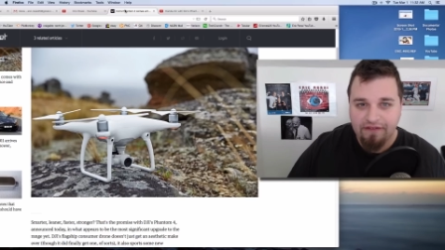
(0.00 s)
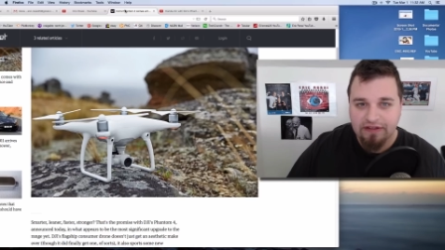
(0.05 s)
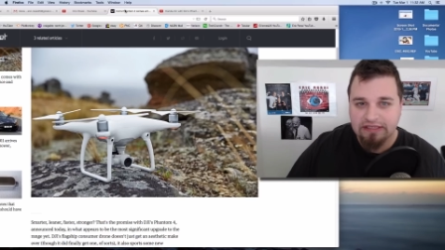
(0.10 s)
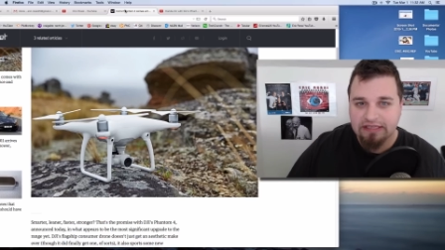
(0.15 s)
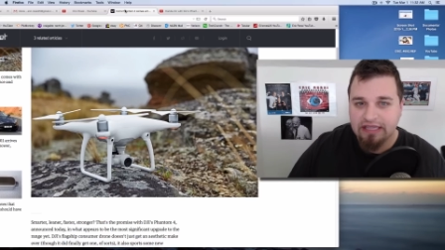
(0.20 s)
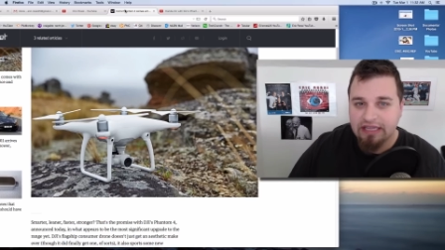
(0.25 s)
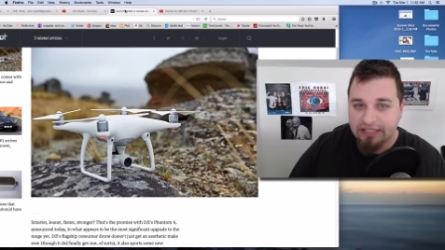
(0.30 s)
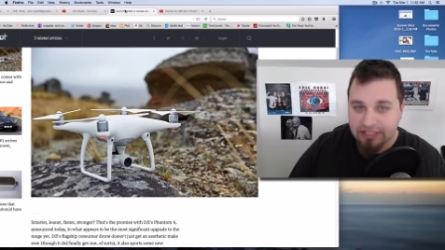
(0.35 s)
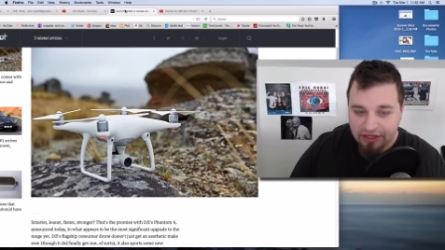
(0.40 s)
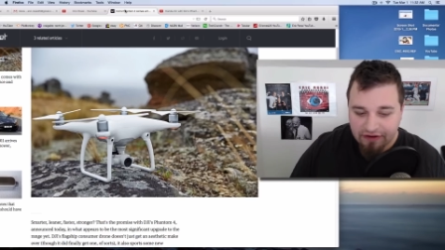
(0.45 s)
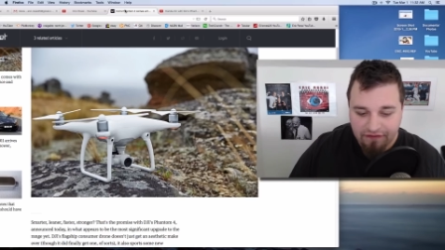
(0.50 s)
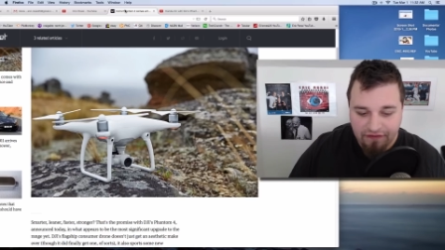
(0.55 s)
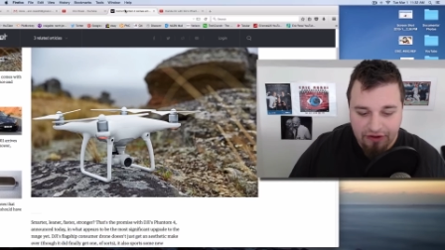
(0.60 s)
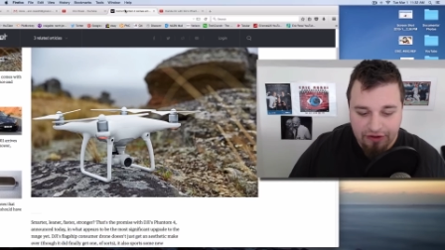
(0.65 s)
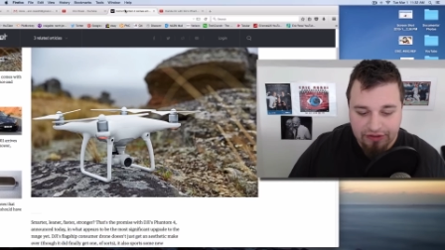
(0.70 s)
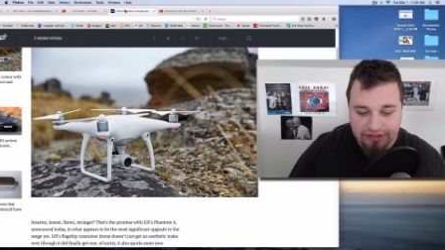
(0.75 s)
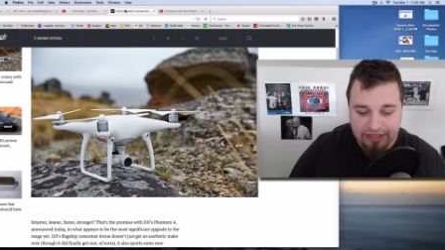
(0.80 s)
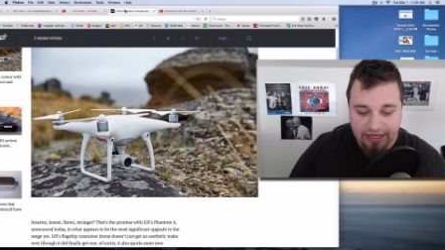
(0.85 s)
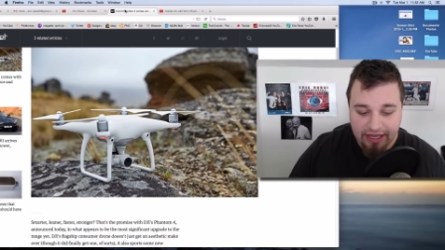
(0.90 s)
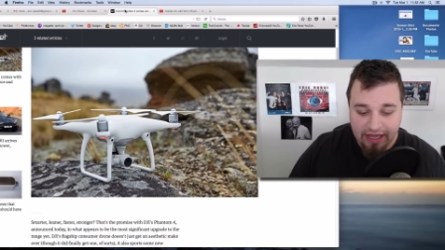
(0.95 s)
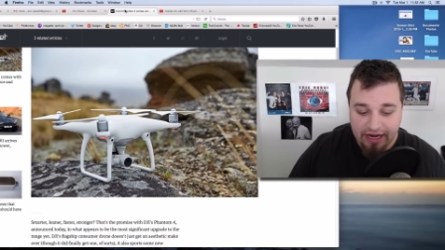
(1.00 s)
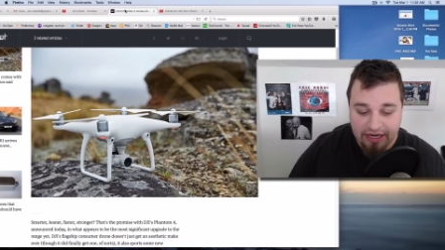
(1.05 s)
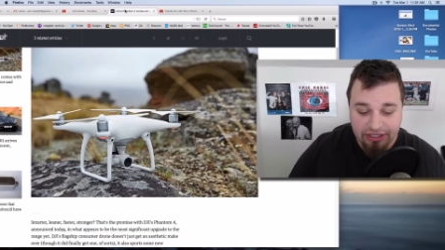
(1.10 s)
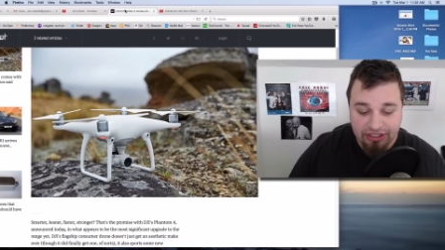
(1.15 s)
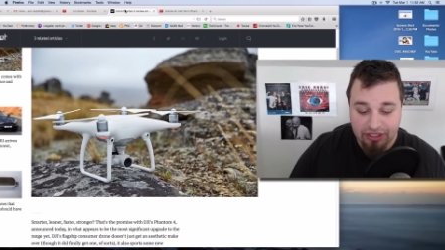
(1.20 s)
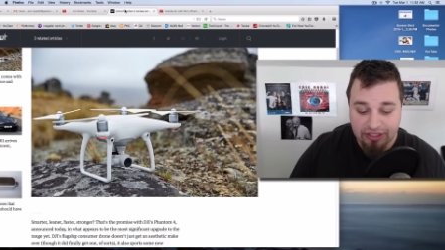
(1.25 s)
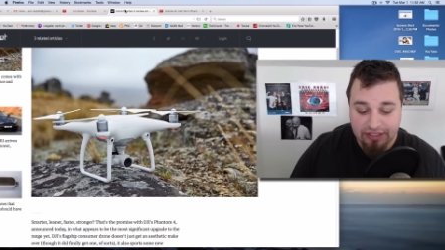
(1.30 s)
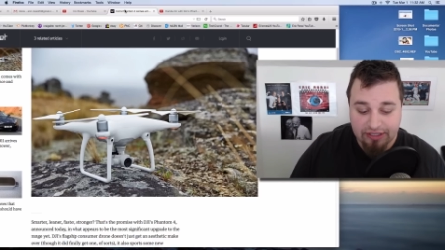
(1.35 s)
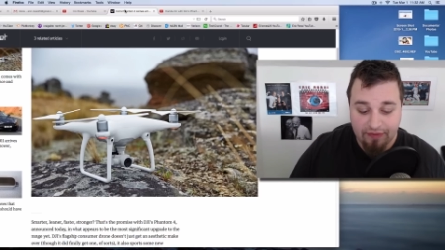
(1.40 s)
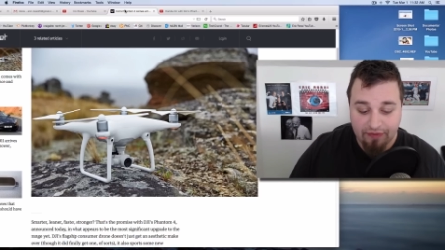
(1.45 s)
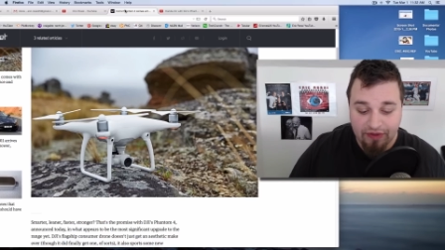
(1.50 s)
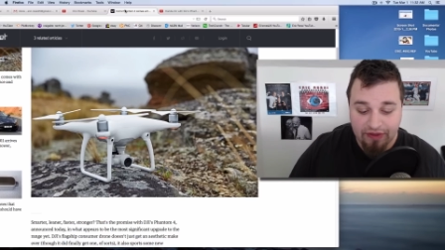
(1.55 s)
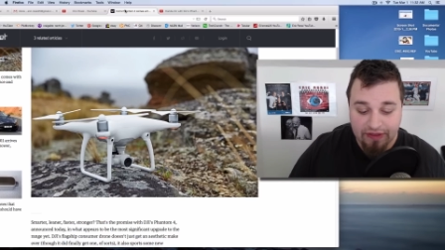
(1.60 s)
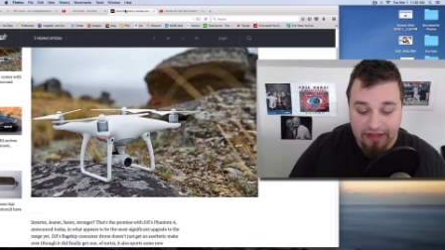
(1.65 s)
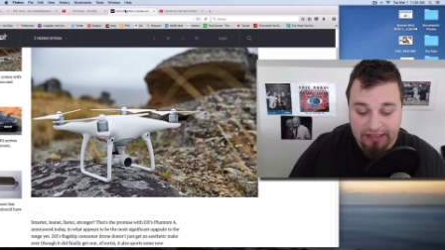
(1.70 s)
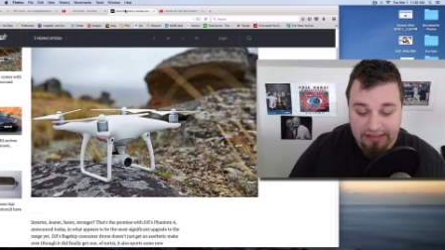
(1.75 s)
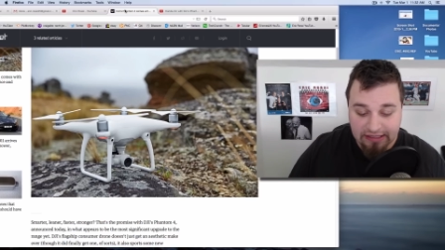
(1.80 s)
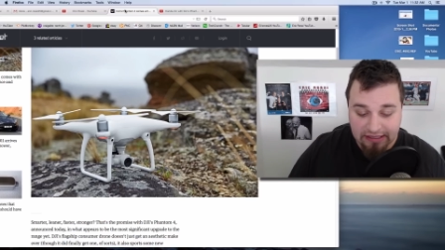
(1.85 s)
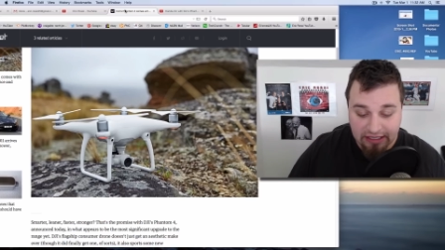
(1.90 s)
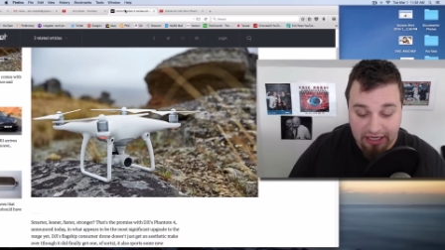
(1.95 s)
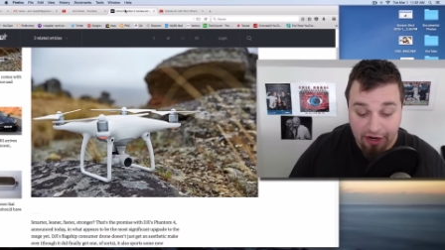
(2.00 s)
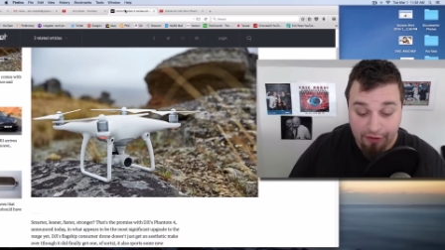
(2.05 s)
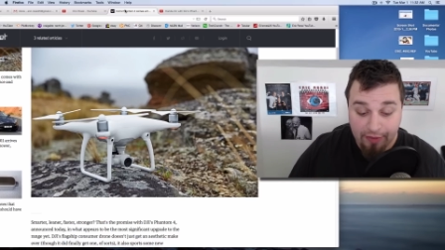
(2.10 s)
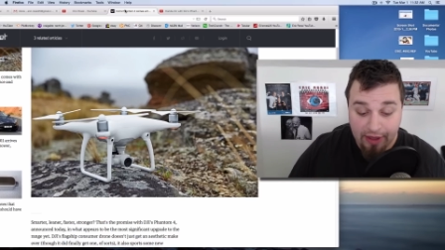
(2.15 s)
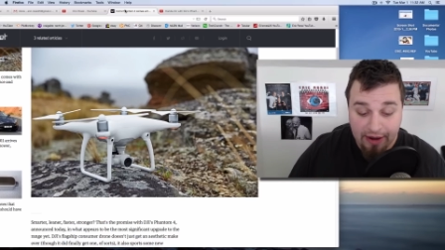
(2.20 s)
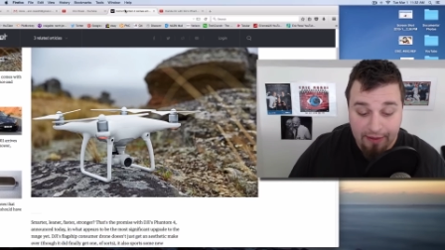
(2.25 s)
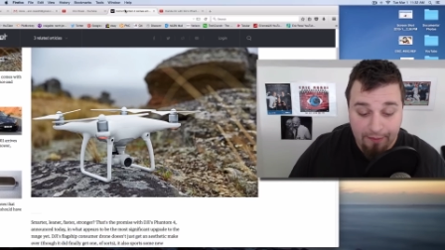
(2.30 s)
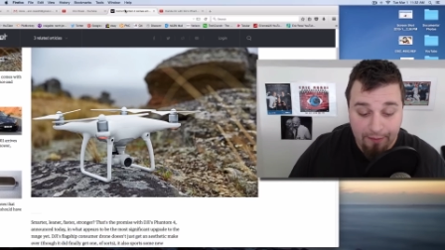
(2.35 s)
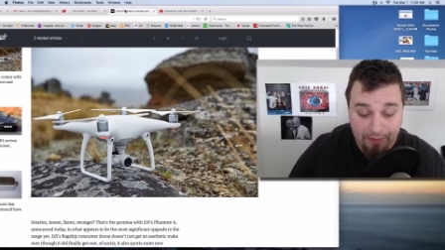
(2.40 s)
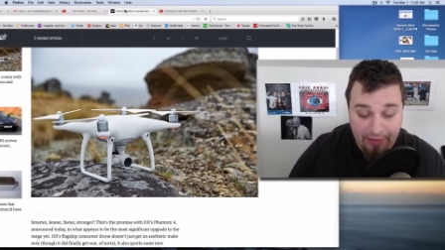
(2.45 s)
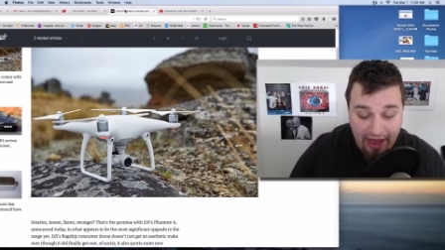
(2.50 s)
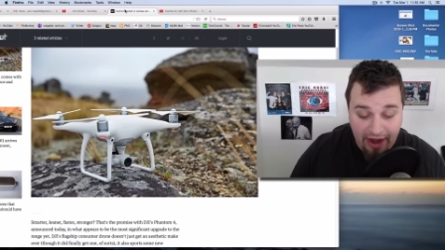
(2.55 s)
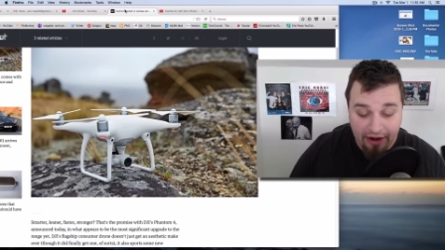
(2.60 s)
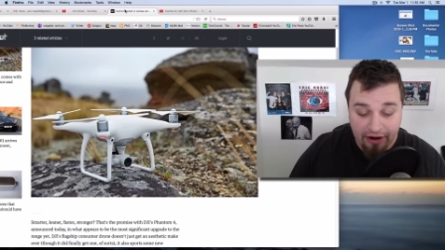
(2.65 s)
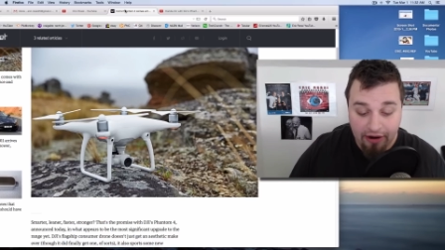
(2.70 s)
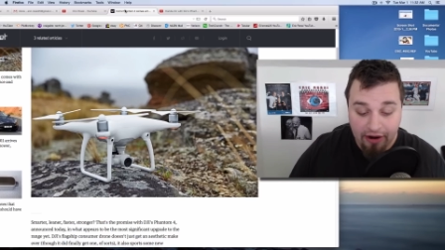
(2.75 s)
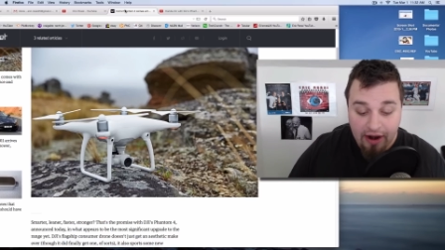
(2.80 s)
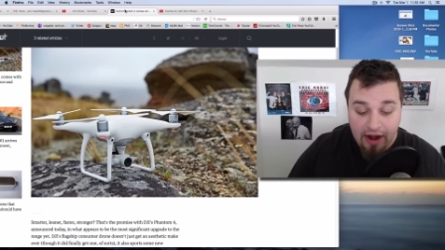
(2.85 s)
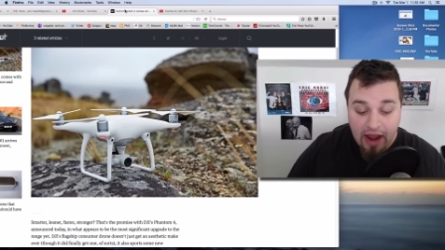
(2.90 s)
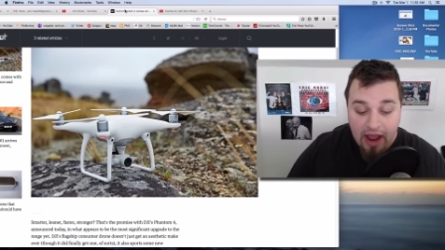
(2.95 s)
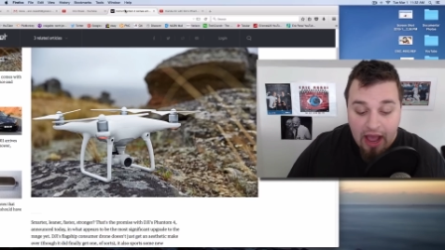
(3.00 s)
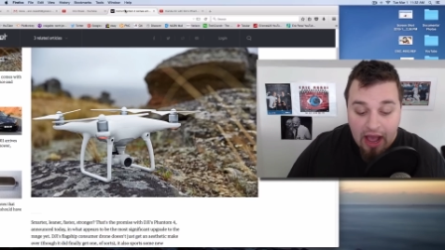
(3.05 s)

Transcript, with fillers: it's less confusing, and it's just something that's a little bit better.